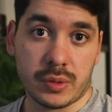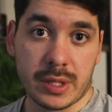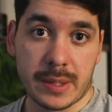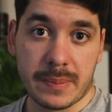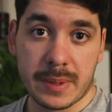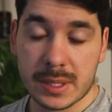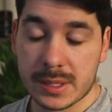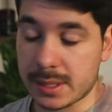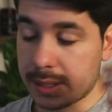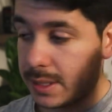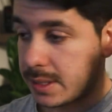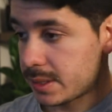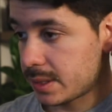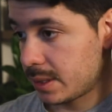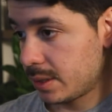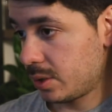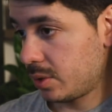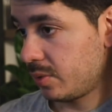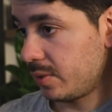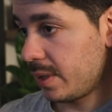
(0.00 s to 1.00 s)
business,
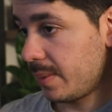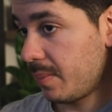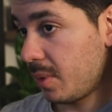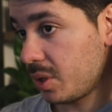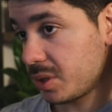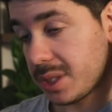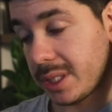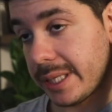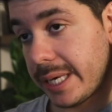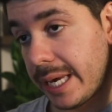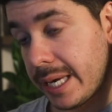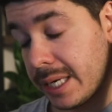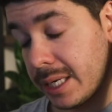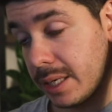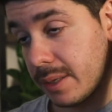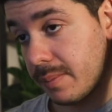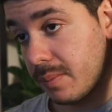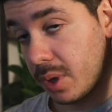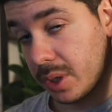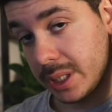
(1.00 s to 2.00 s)
into the
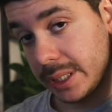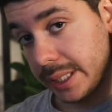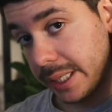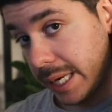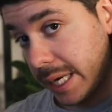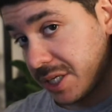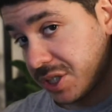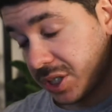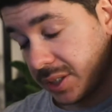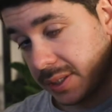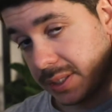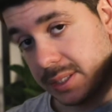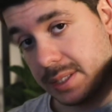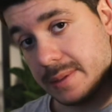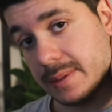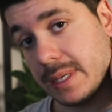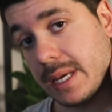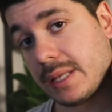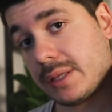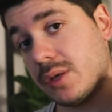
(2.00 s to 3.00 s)
modeling agency.
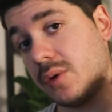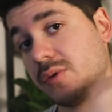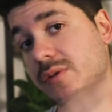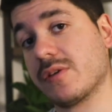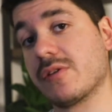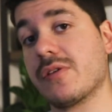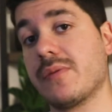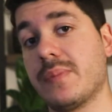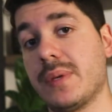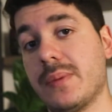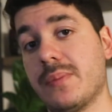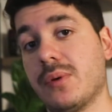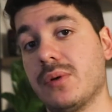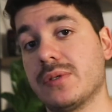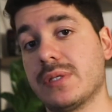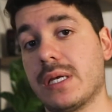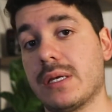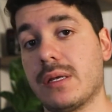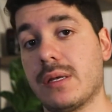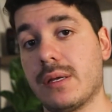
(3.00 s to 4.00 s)
And those are the people
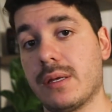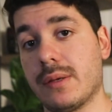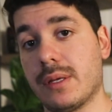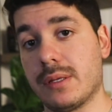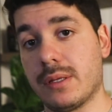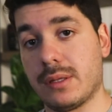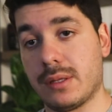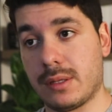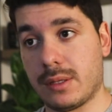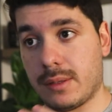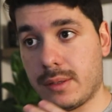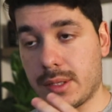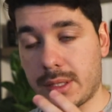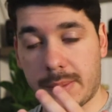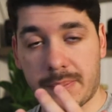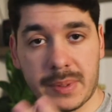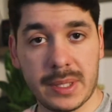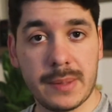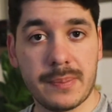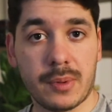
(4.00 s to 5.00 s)

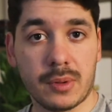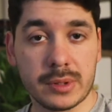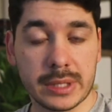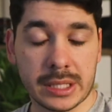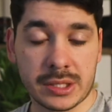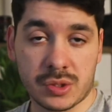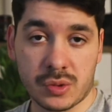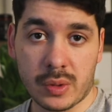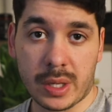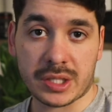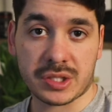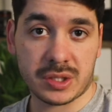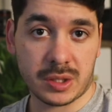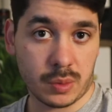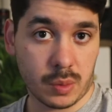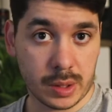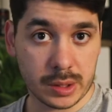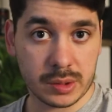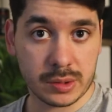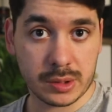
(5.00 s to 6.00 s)
that you actually
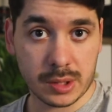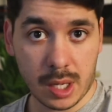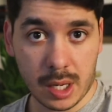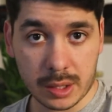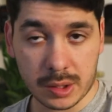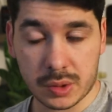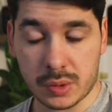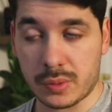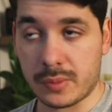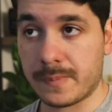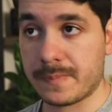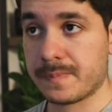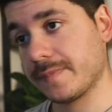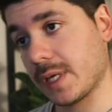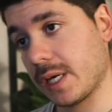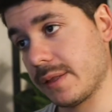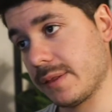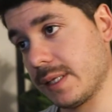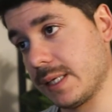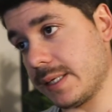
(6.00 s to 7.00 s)
want to talk to.
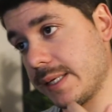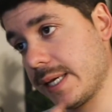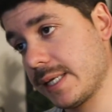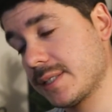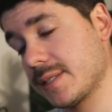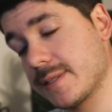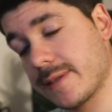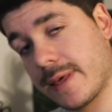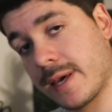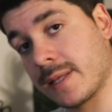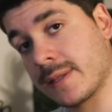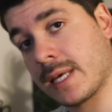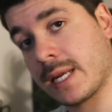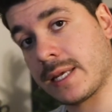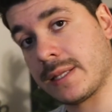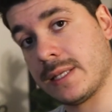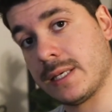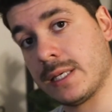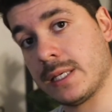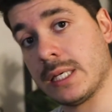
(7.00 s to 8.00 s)
The next thing that I
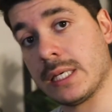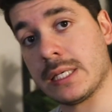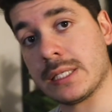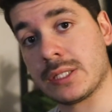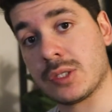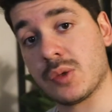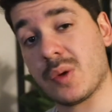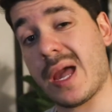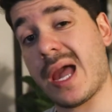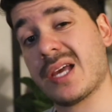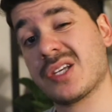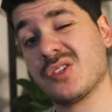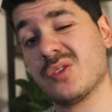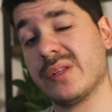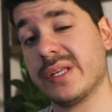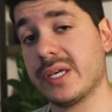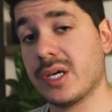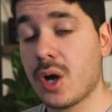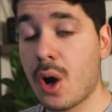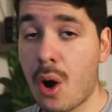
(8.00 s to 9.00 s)
did is to
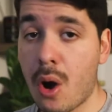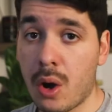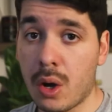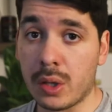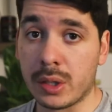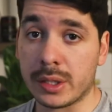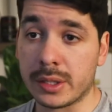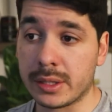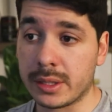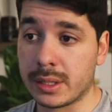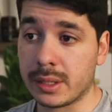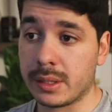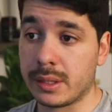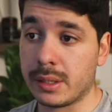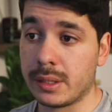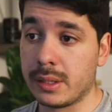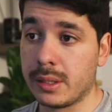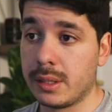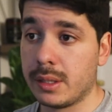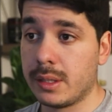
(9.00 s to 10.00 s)
actually call
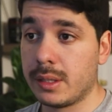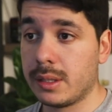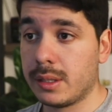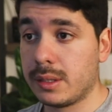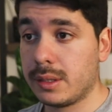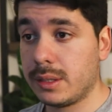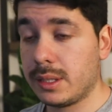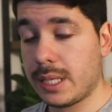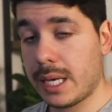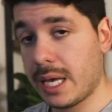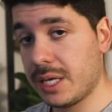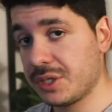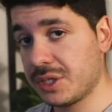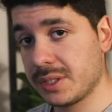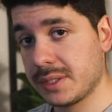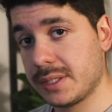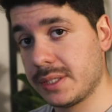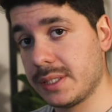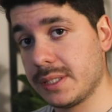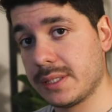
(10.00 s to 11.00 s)
the
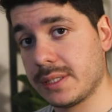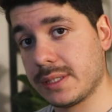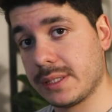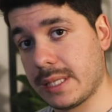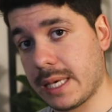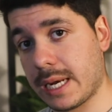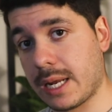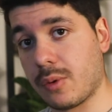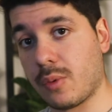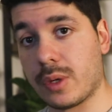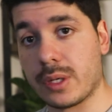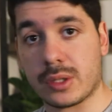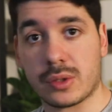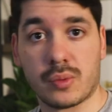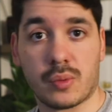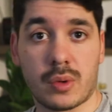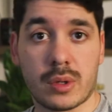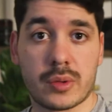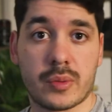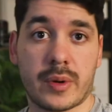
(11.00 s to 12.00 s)
agencies that I wanted to
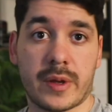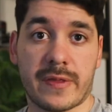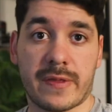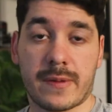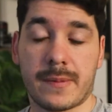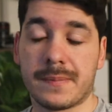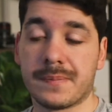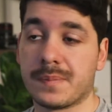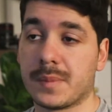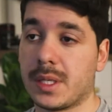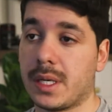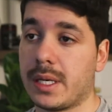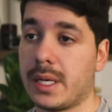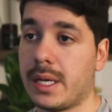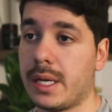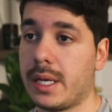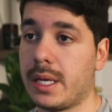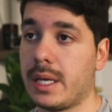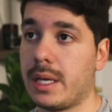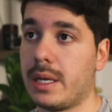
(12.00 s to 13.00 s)
work with,
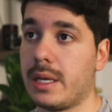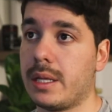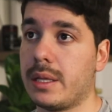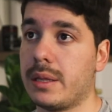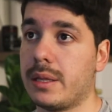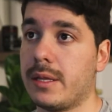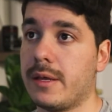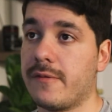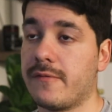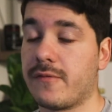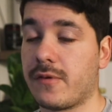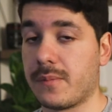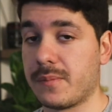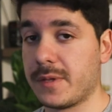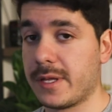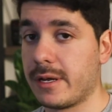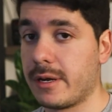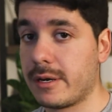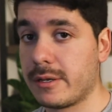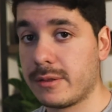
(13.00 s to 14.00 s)
and from
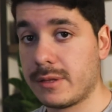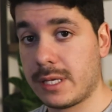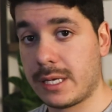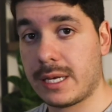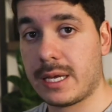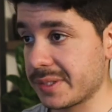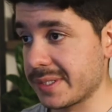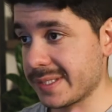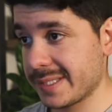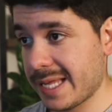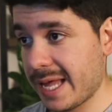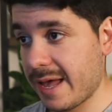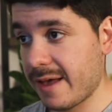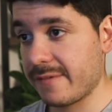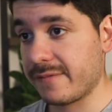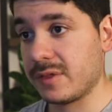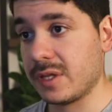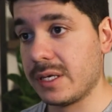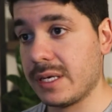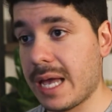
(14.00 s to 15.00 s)
there the
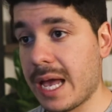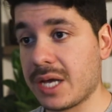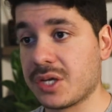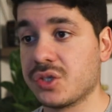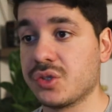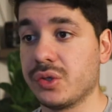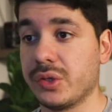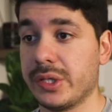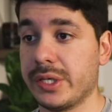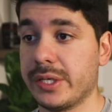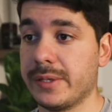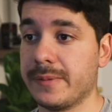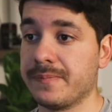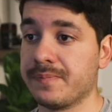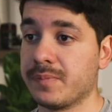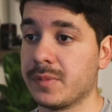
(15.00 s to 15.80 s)
staff, they actually